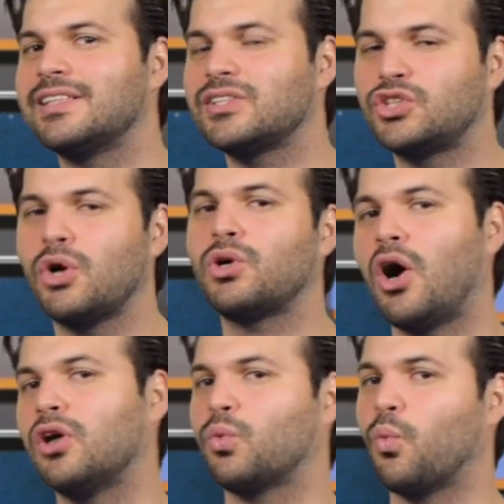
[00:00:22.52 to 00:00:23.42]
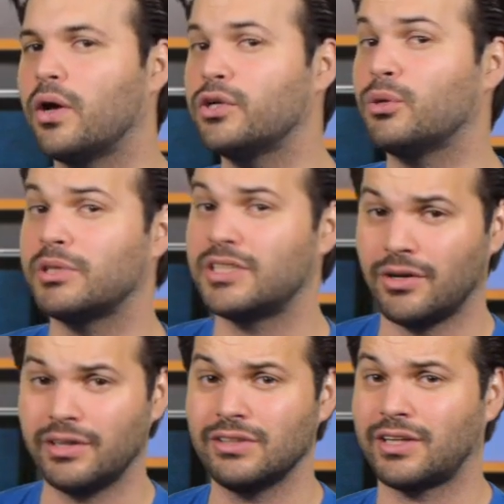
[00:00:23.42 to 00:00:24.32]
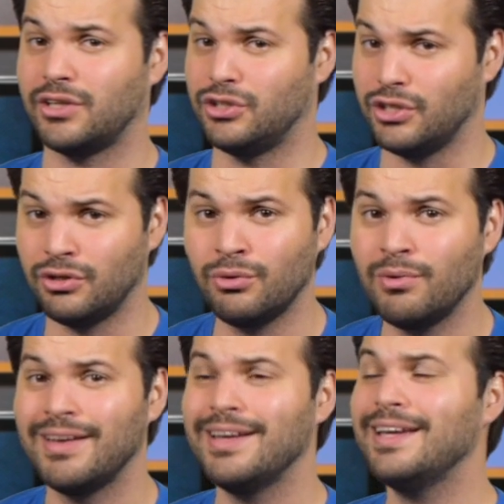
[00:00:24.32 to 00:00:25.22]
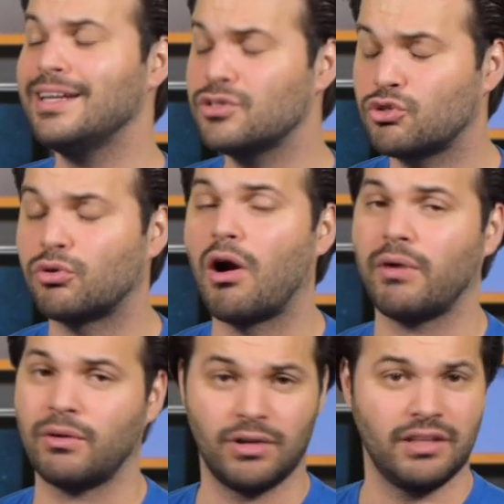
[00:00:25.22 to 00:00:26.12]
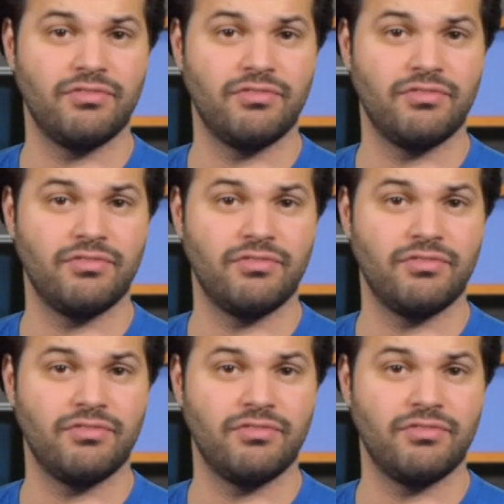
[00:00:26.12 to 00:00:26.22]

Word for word: this so-called wonder material can do is growing really